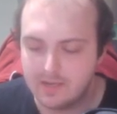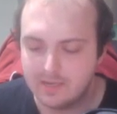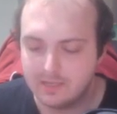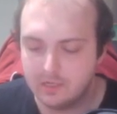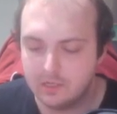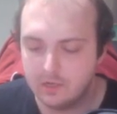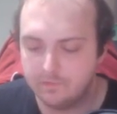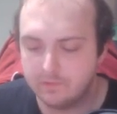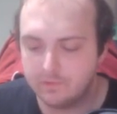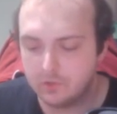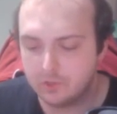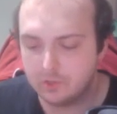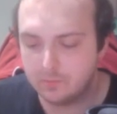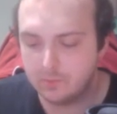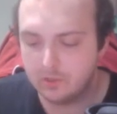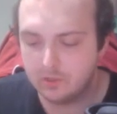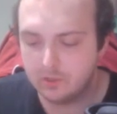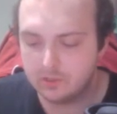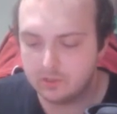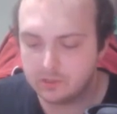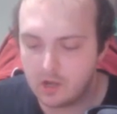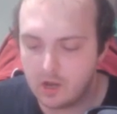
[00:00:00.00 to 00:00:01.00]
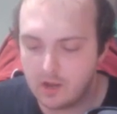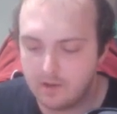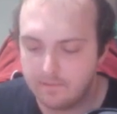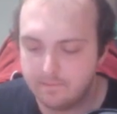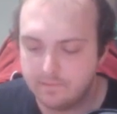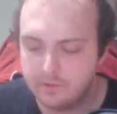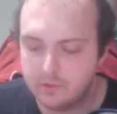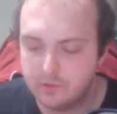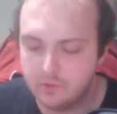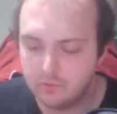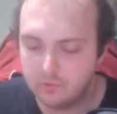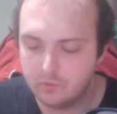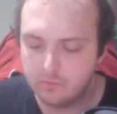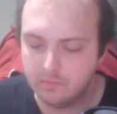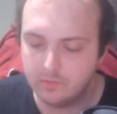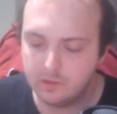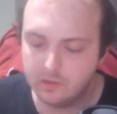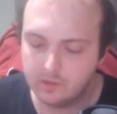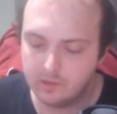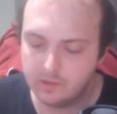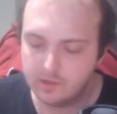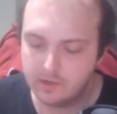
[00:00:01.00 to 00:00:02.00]
Sinful Spoils of
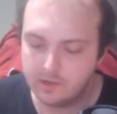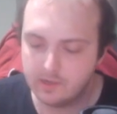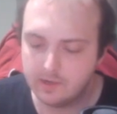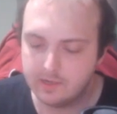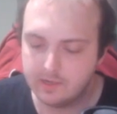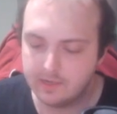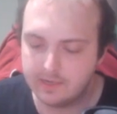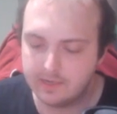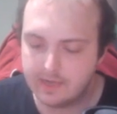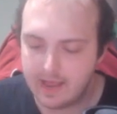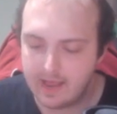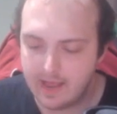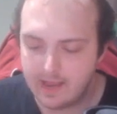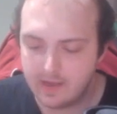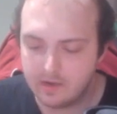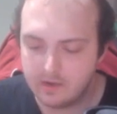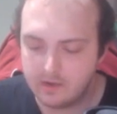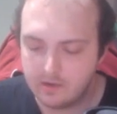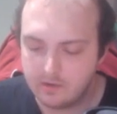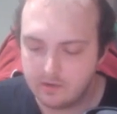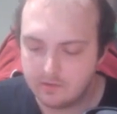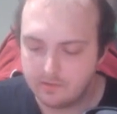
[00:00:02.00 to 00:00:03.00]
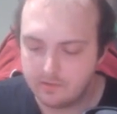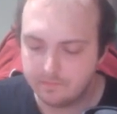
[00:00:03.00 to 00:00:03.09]
Doom, Ken,